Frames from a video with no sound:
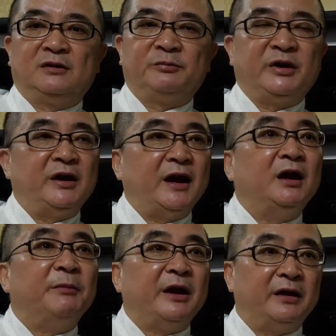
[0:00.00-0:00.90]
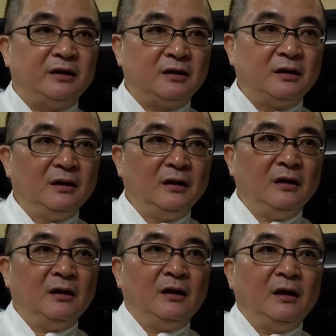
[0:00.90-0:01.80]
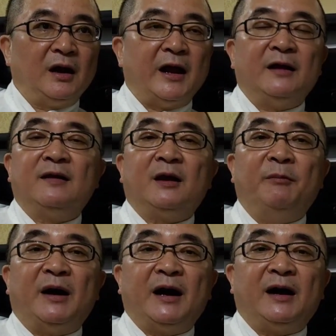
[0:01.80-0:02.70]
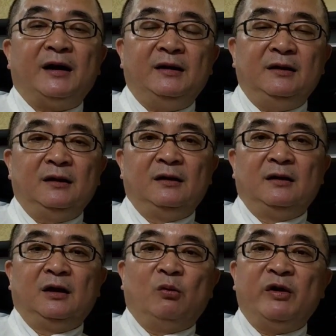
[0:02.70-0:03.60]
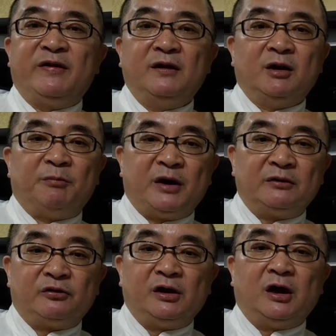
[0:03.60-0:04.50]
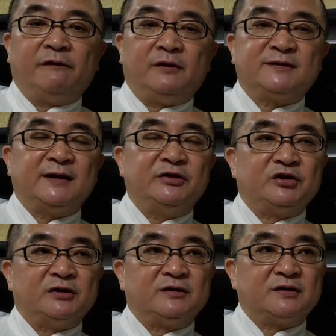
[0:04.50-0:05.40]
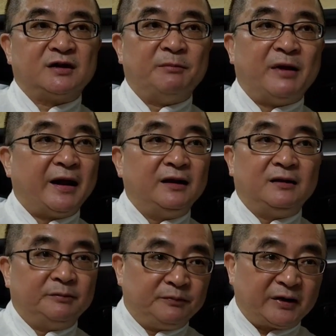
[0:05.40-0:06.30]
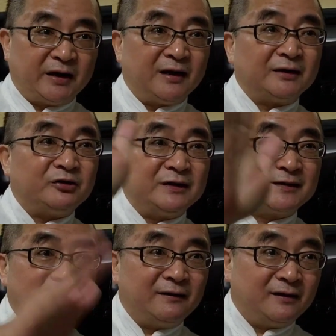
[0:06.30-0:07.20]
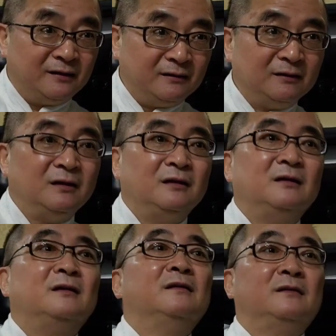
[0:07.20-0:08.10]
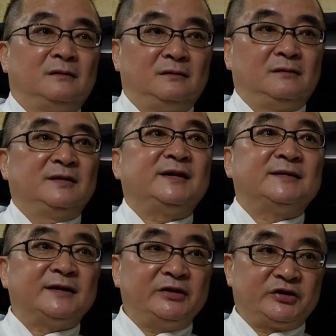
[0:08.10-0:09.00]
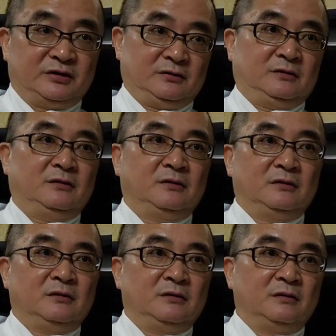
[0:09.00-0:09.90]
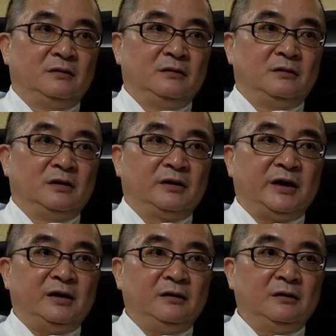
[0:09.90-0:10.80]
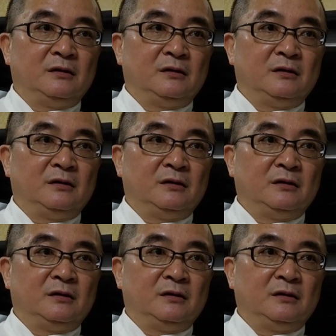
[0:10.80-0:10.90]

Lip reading: be animated. And the mind, within the boundary of your senses, the mind cannot transcend the sensation. Okay?